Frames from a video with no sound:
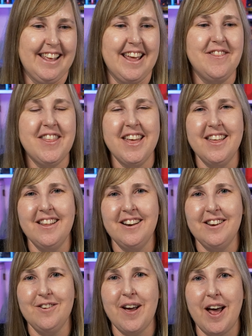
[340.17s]
And then
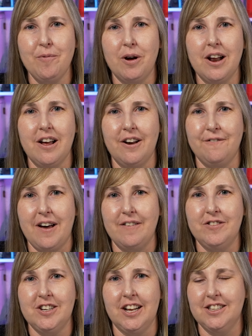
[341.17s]
you had 1 out of 5
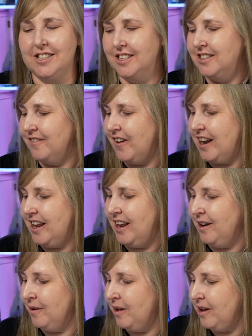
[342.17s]
chances of
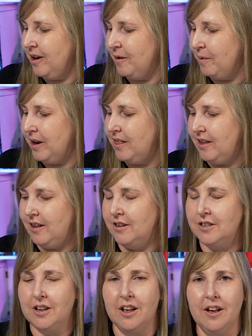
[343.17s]
getting, you know, 1 of
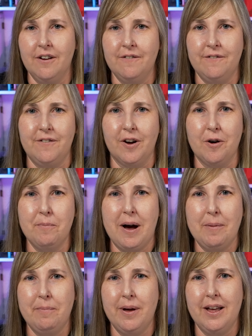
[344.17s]
these Funko
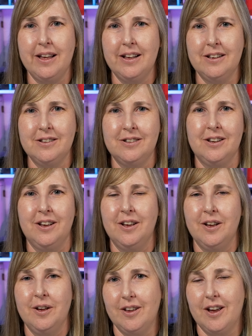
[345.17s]
Pop Pez.
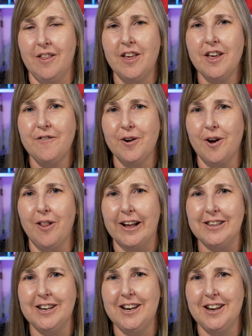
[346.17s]
I think if you're
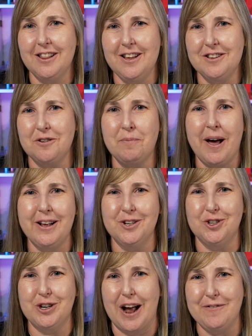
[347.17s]
collecting any of these, it'd probably
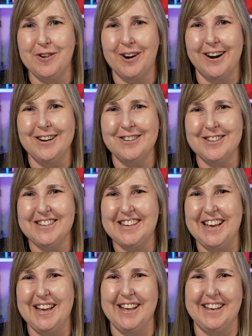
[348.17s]
just drive you crazy.
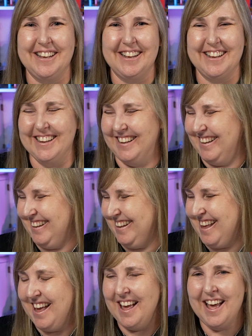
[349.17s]

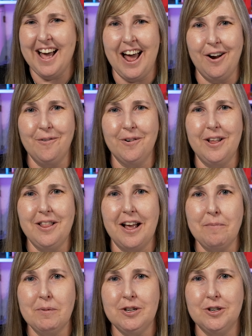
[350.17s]
I don't really
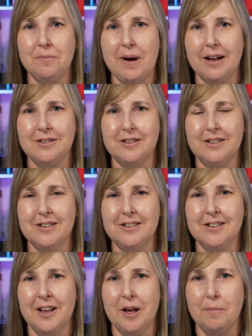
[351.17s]
like mystery
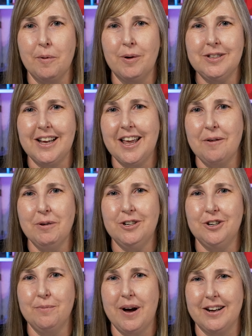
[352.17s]
boxes, but once I get
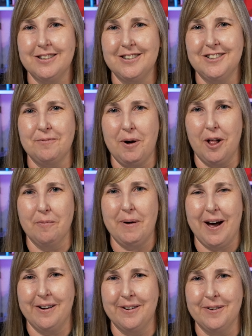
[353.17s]
mystery boxes, I'm all
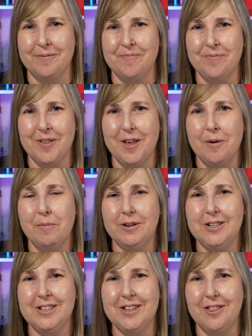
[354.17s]
about them. But
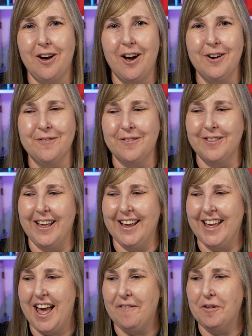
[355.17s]
just the thought of
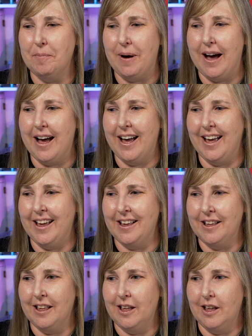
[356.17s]
like having to buy,
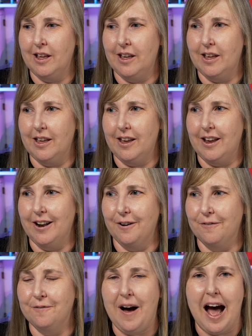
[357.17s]
you know,
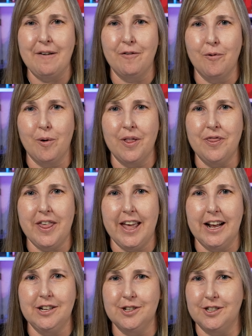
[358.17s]
5 of 1
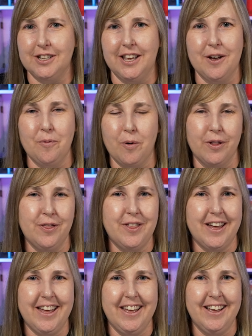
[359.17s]
thing just to get 1
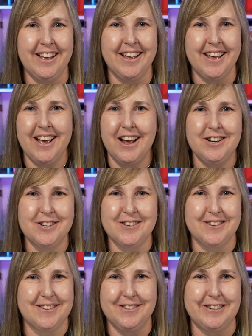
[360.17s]
thing, it
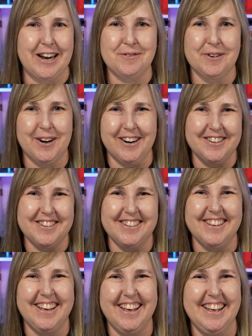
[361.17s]
just drives me crazy.